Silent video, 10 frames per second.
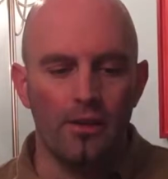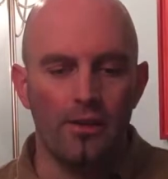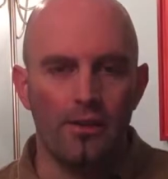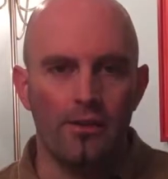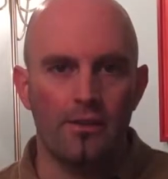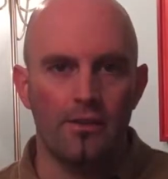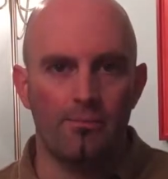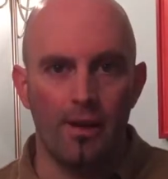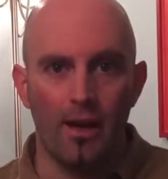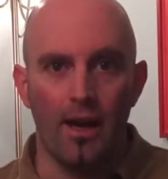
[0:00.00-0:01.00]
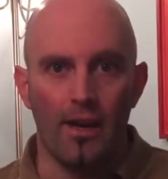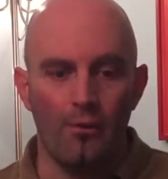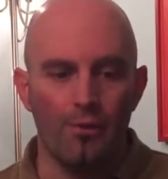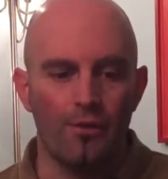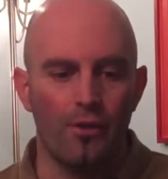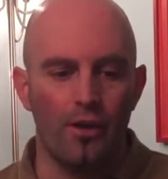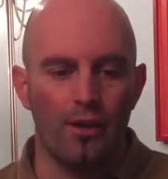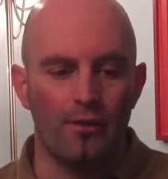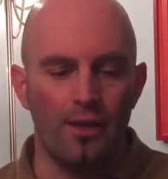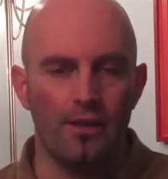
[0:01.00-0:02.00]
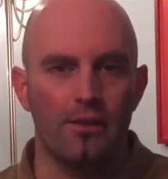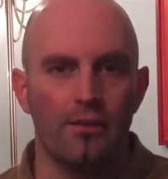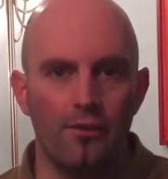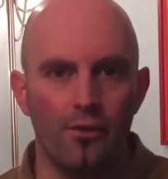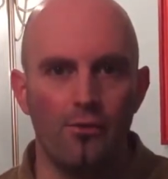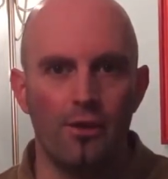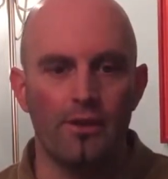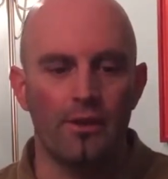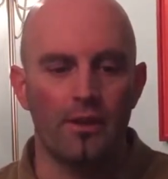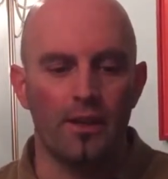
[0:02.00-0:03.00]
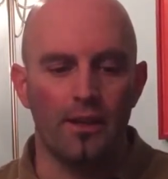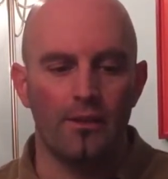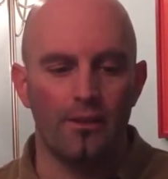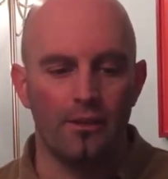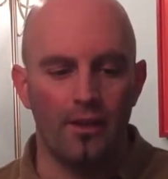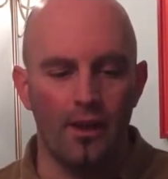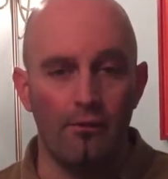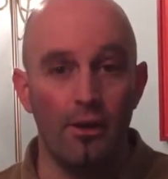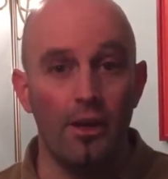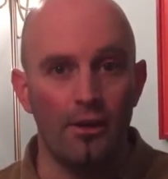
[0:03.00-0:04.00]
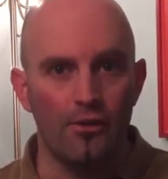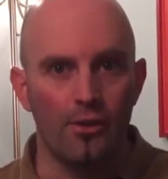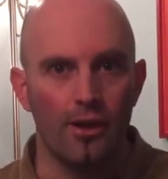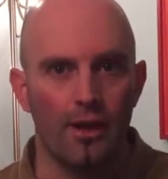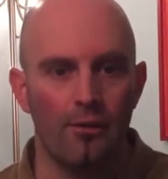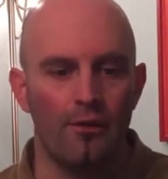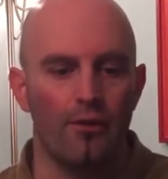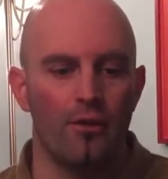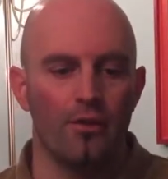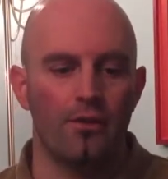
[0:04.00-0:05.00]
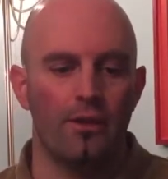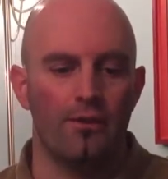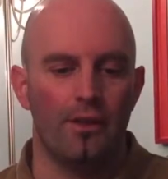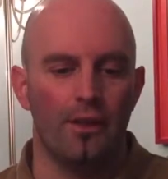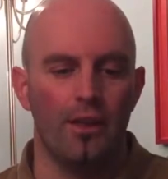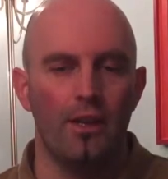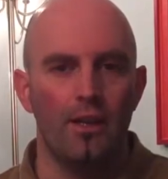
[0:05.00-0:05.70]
there's big high hopes for, and I've tasted a few recently and I really enjoy Cabernet Franc as a grape variety.